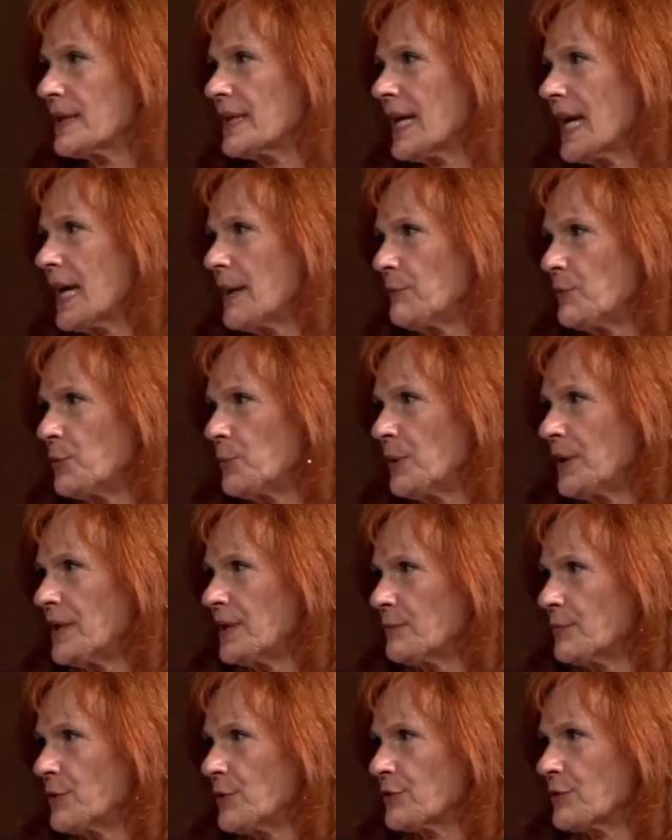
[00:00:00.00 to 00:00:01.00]
came to be
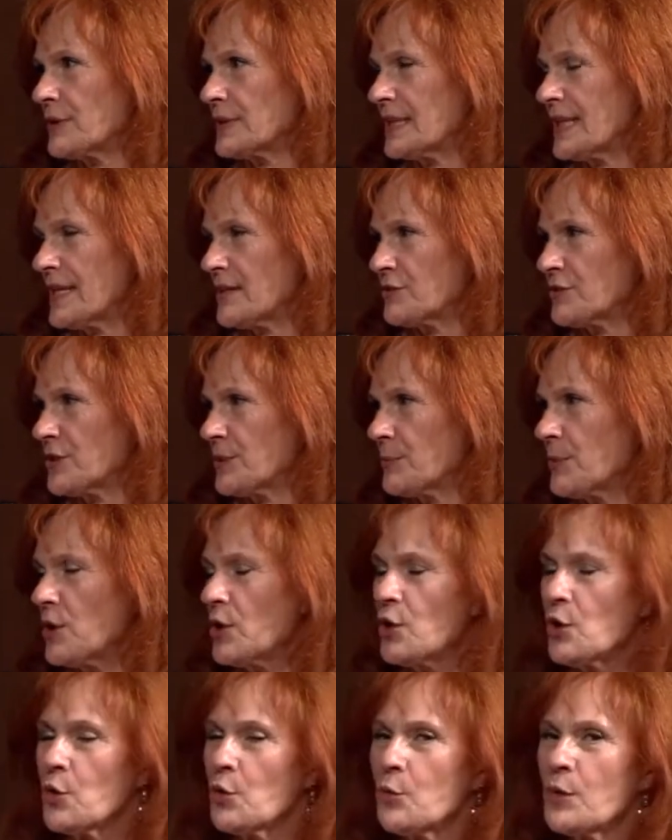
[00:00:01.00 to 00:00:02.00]
in Millcreek Township.
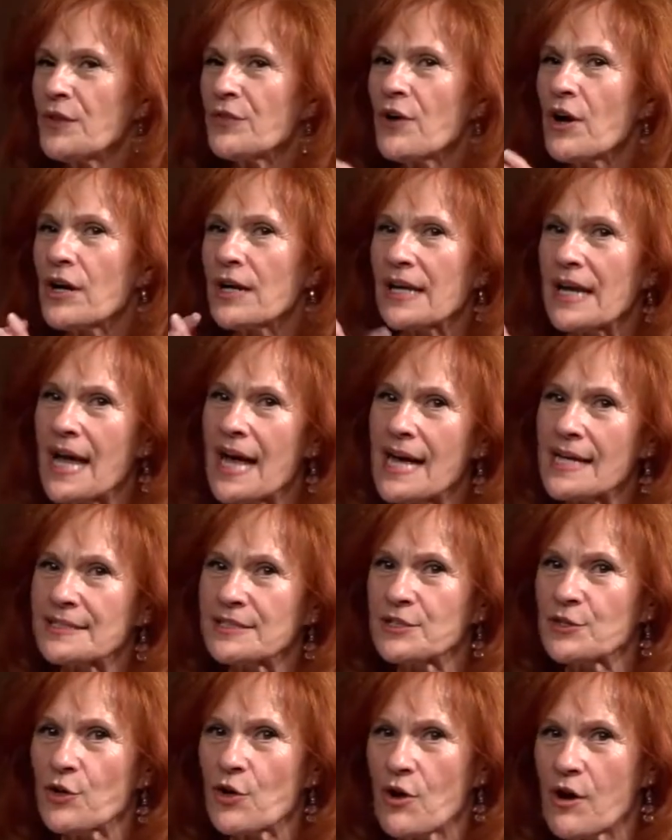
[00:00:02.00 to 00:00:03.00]
With our
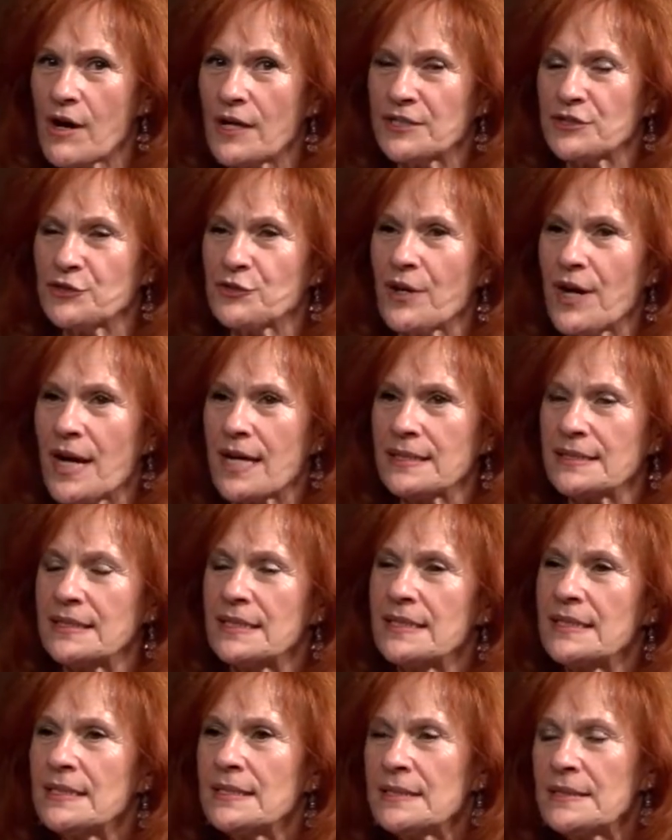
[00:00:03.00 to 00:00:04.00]
last contract,
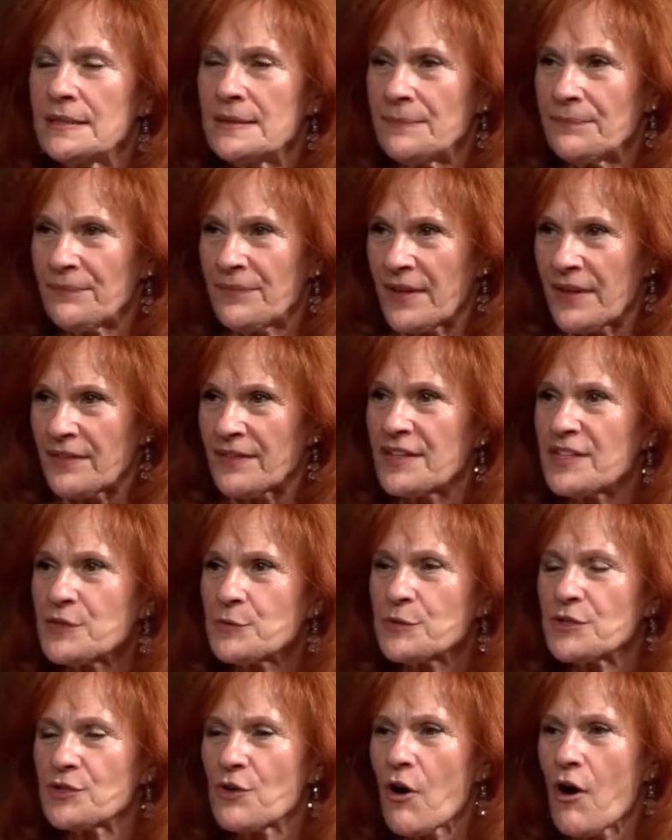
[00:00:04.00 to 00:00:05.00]
this
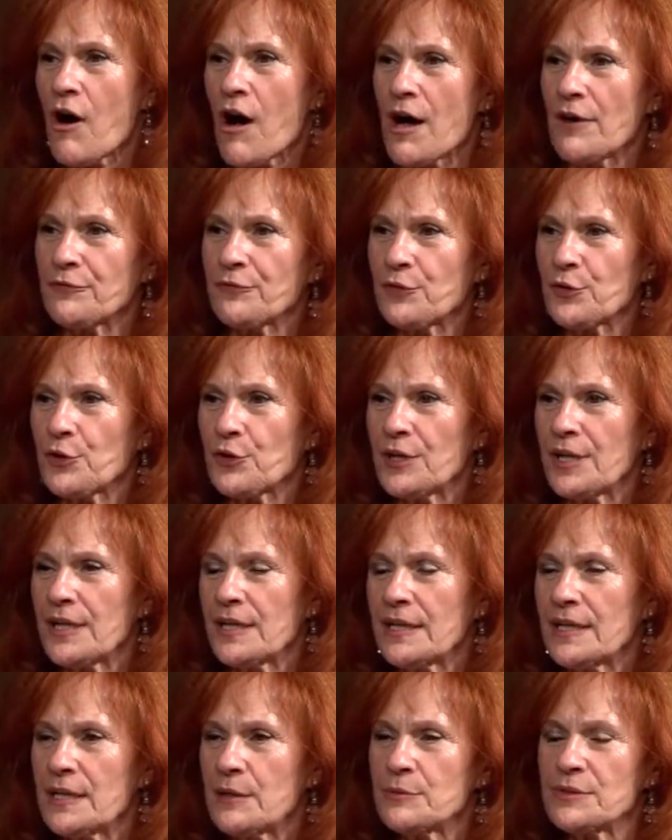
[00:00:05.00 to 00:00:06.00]
was offered,
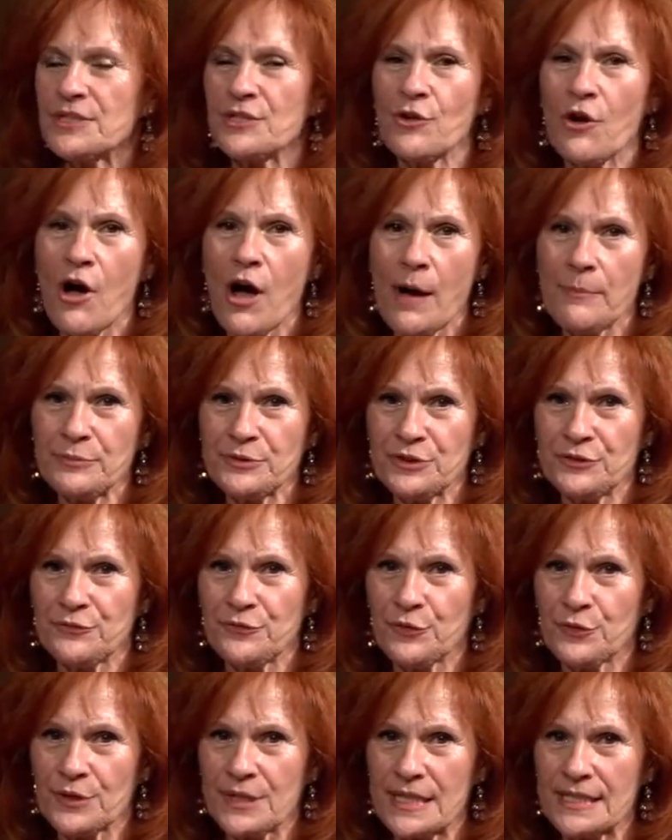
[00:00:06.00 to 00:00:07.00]
it was an option
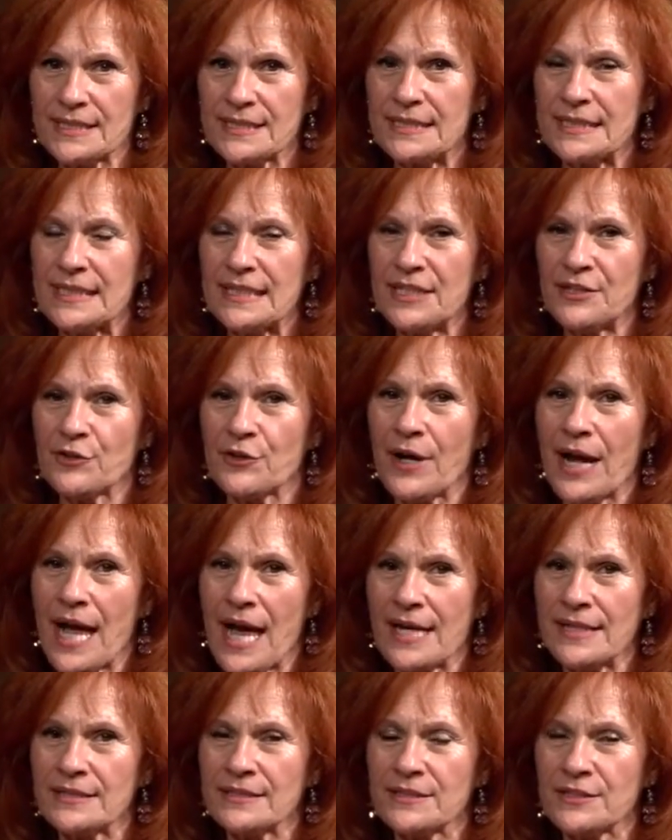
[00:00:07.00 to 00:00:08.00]
for us to either
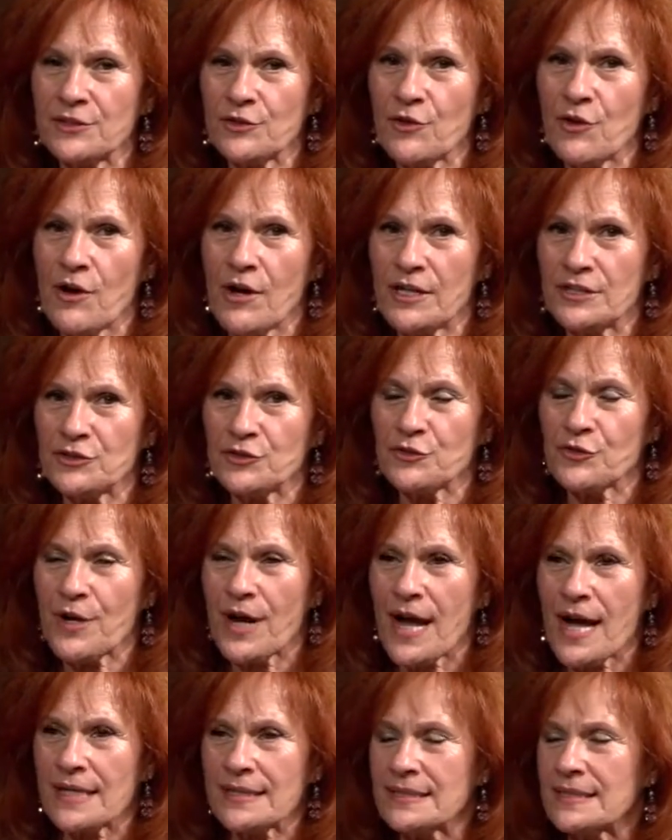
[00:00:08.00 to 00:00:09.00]
add it to the
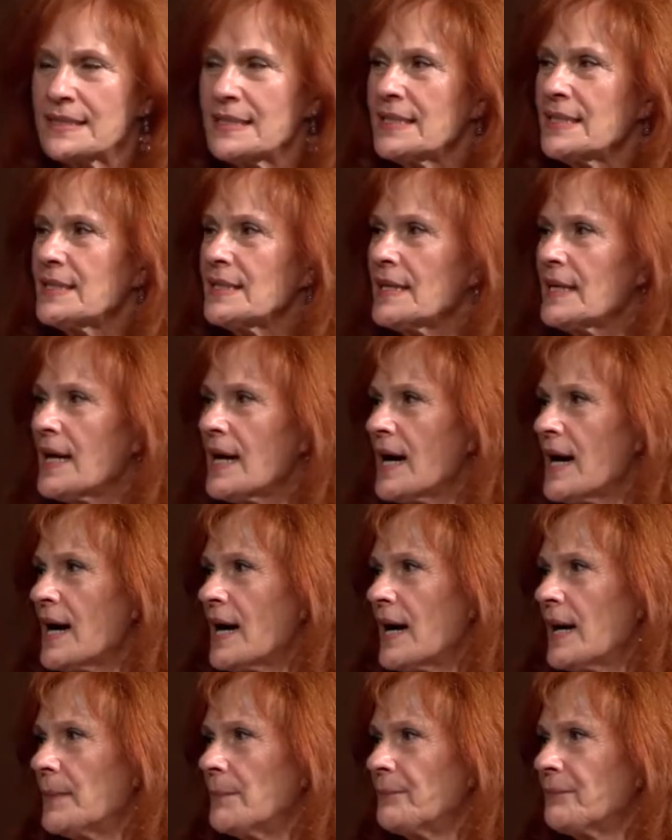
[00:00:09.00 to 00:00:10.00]
contract
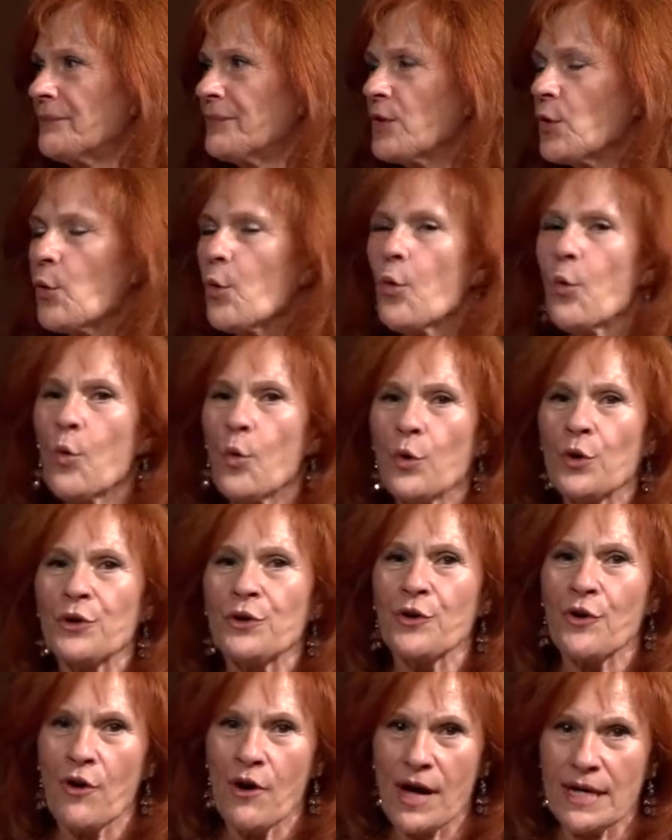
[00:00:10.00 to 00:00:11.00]
or
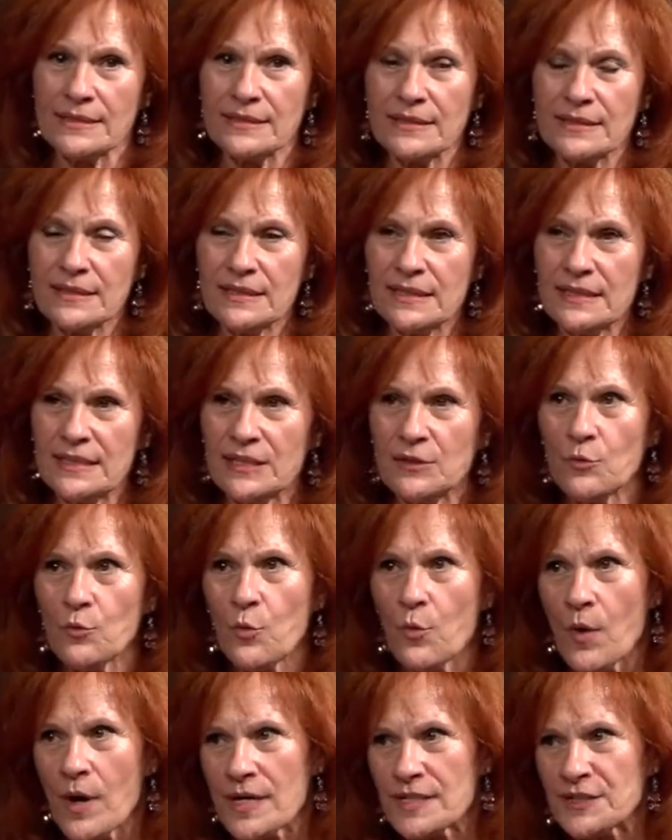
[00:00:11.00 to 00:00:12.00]
not. It
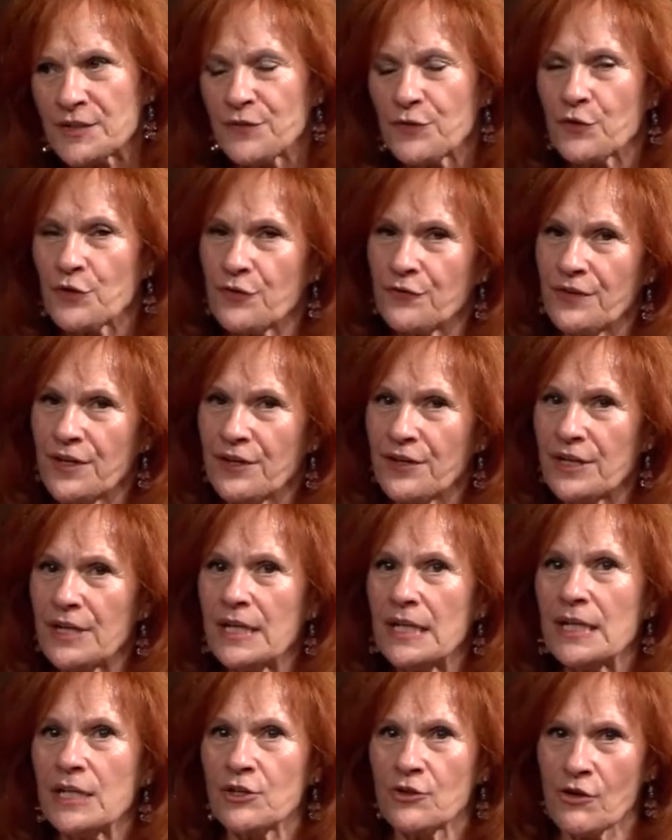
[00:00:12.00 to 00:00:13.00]
was for a
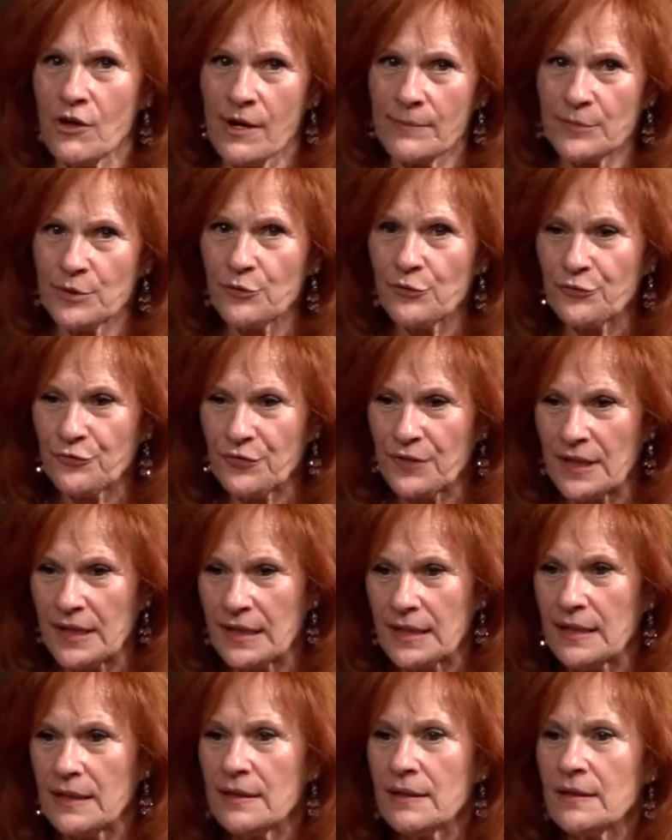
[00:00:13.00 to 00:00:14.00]
very nominal fee,